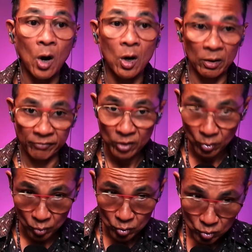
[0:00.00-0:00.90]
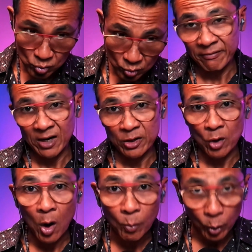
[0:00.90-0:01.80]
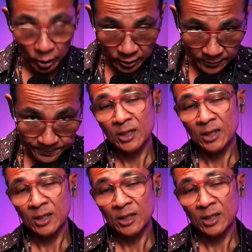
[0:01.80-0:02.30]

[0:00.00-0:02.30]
all of you haven't done your homework.